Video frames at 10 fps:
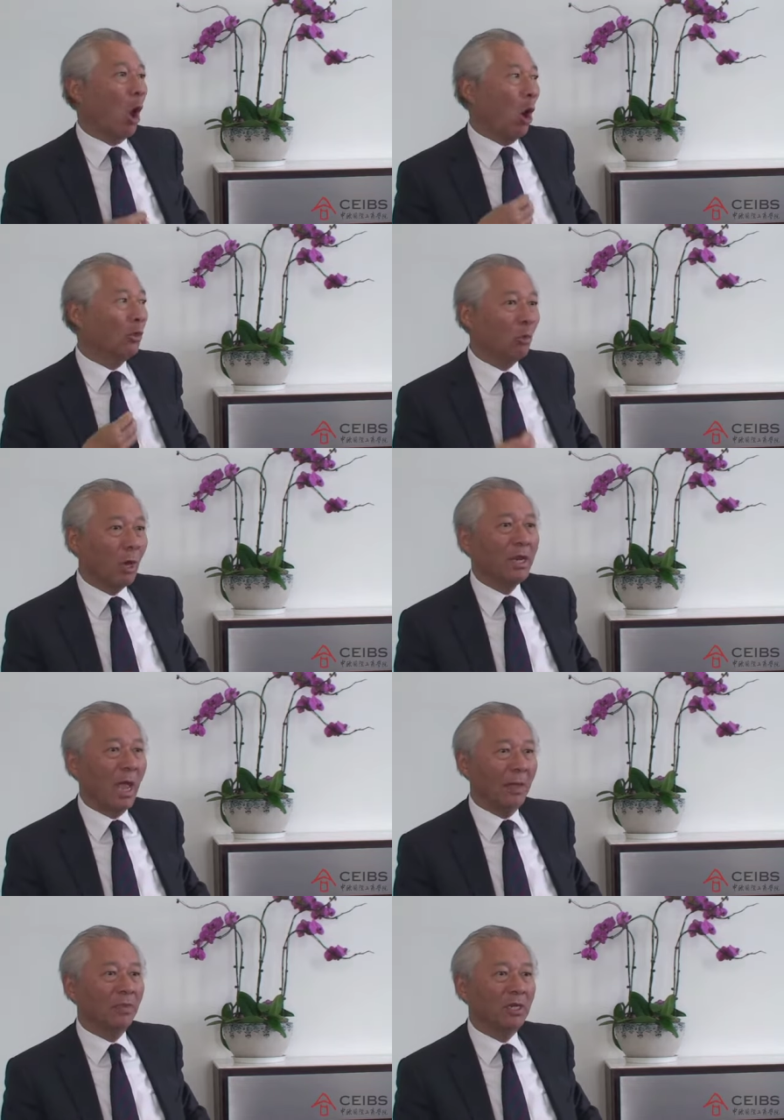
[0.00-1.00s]
On the one
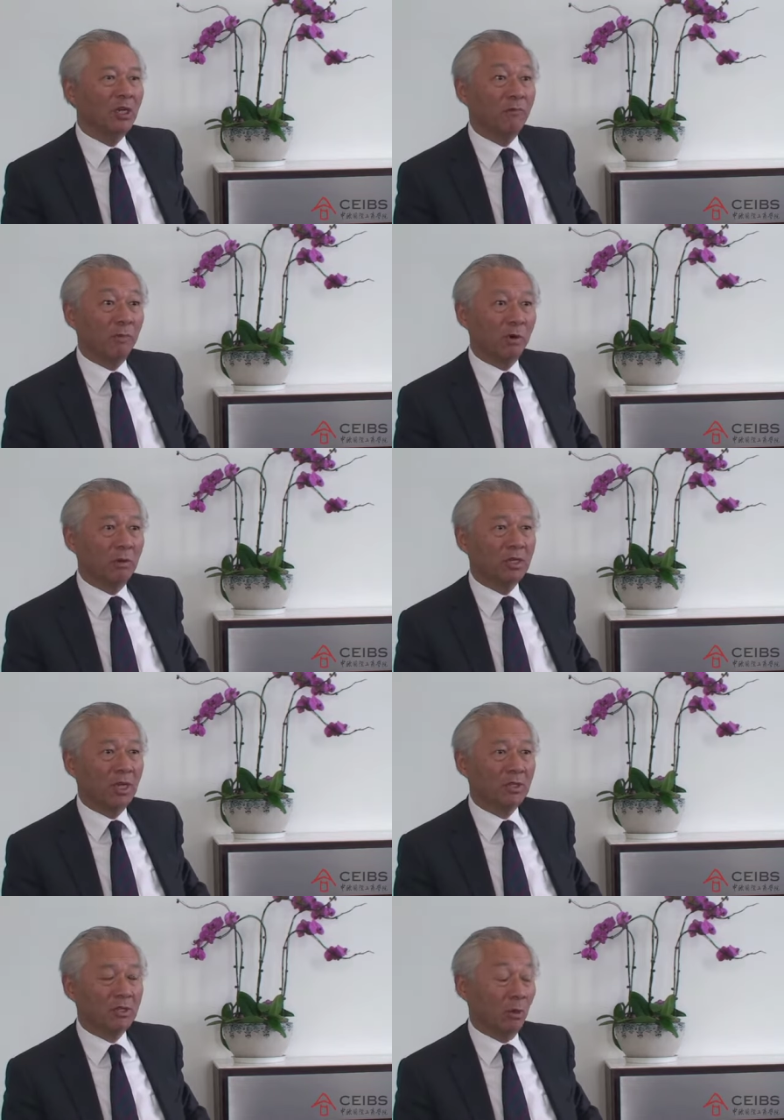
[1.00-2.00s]
hand, they need to have a
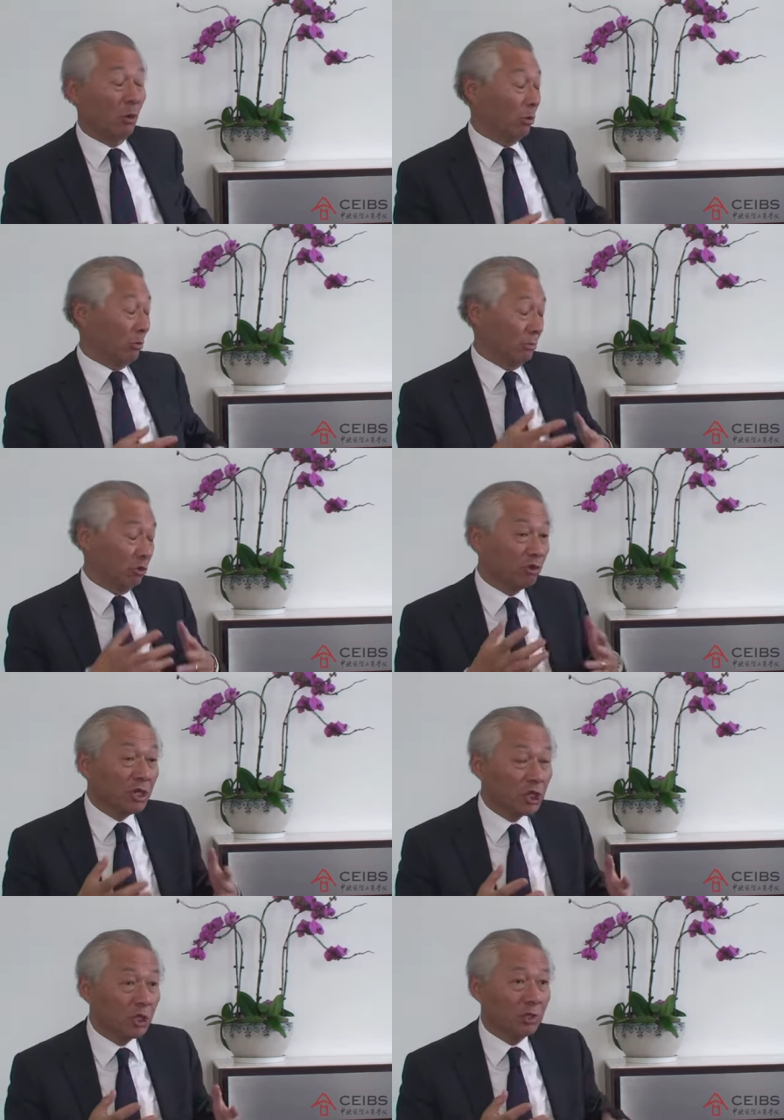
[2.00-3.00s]
process, or
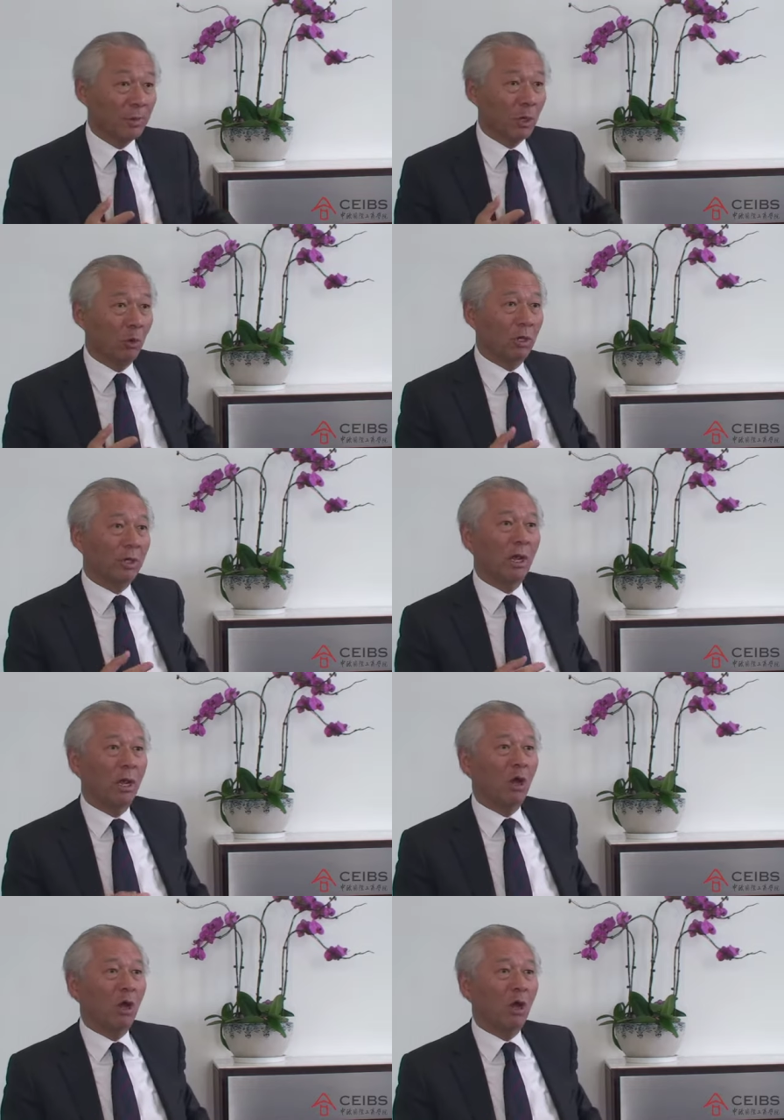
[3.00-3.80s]
tradition as we call it,